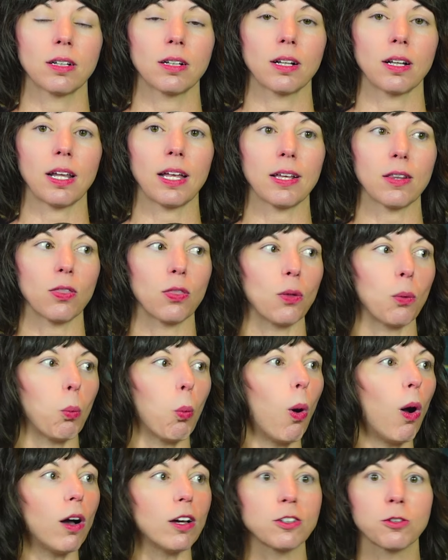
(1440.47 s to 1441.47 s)
like the
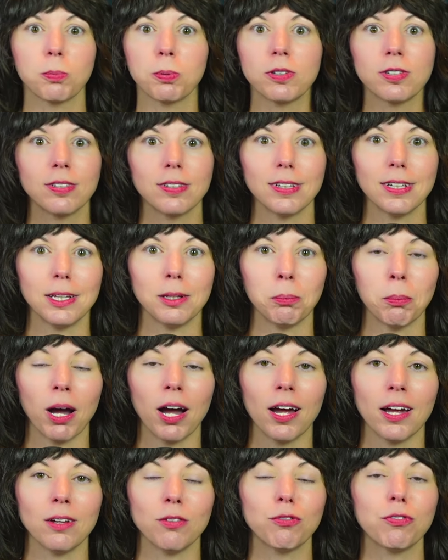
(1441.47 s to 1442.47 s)
wasps in
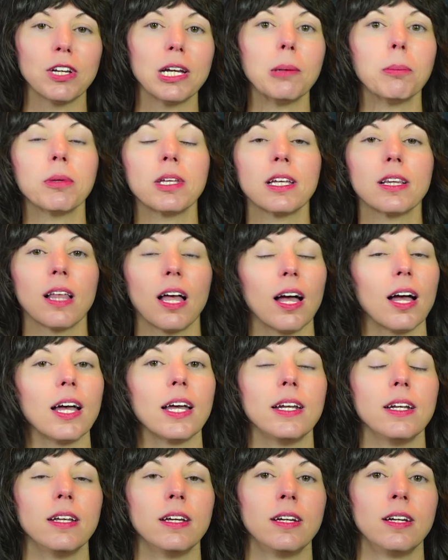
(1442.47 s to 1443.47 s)
my family
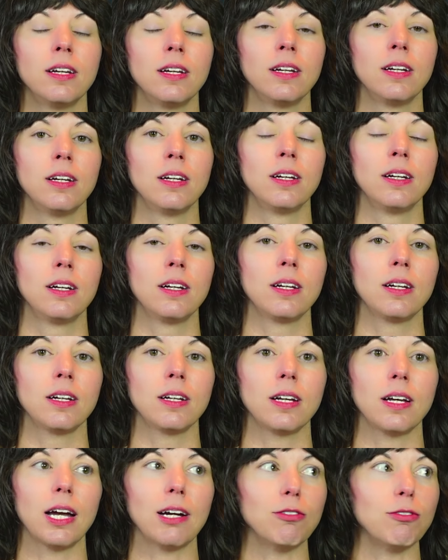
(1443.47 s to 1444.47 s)
line
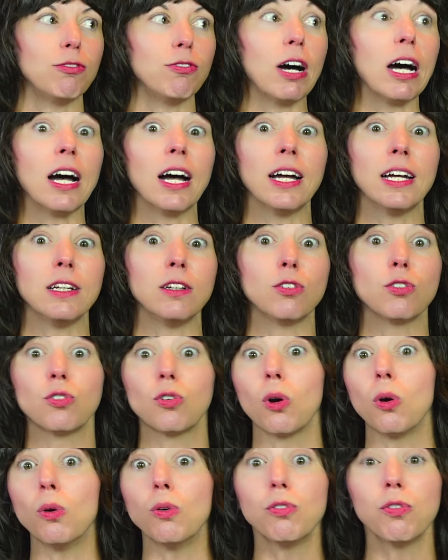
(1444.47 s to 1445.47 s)
have vied
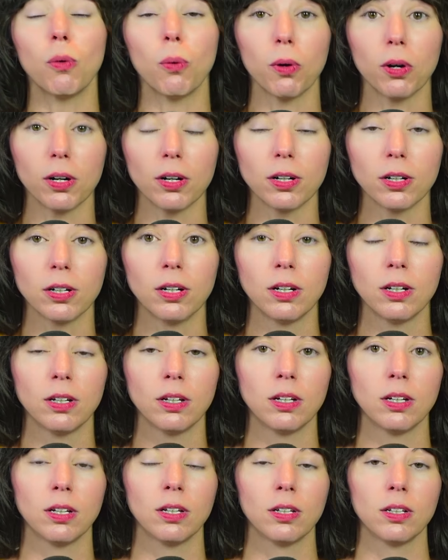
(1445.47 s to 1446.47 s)
so for.
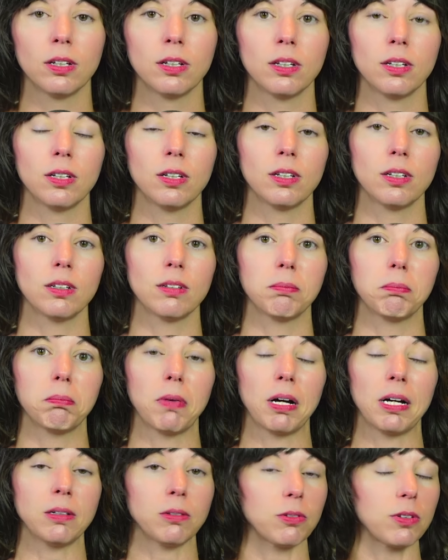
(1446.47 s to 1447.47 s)

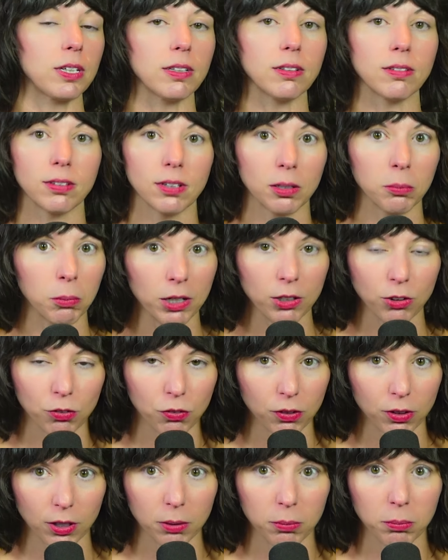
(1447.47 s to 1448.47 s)
I don't think it's done much
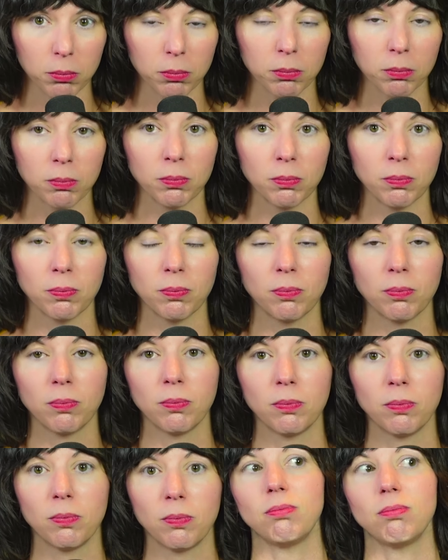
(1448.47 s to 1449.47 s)
for them.
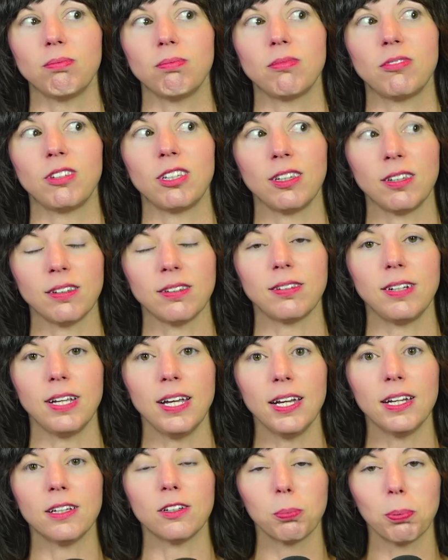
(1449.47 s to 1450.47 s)
To this
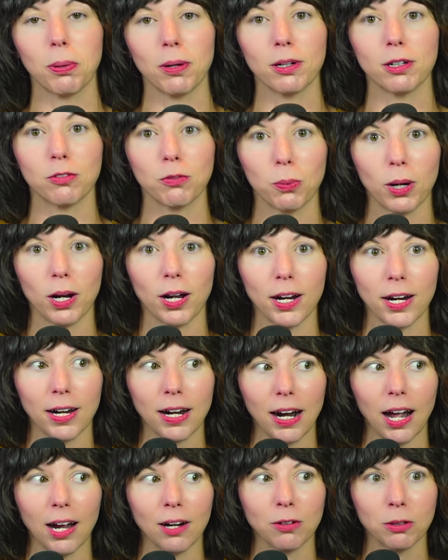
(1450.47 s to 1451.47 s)
day, it's part of
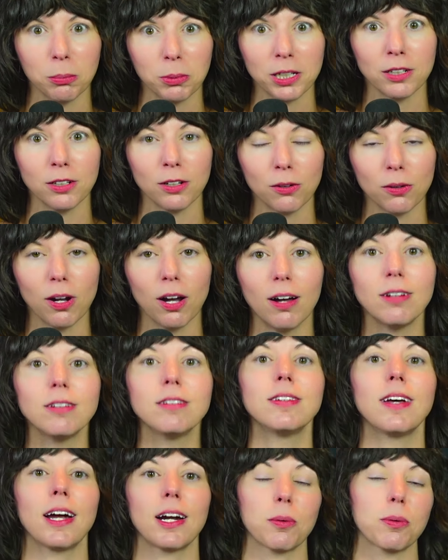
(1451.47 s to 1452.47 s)
why I remain no
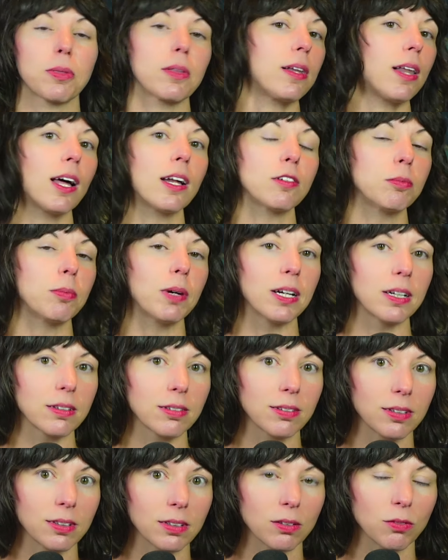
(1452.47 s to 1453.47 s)
contact with a lot of my
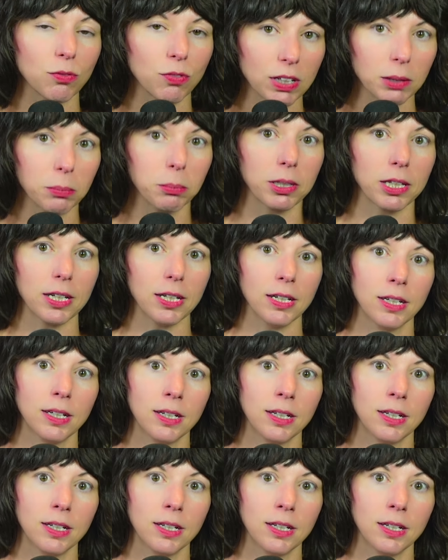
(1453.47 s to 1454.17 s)
extended family,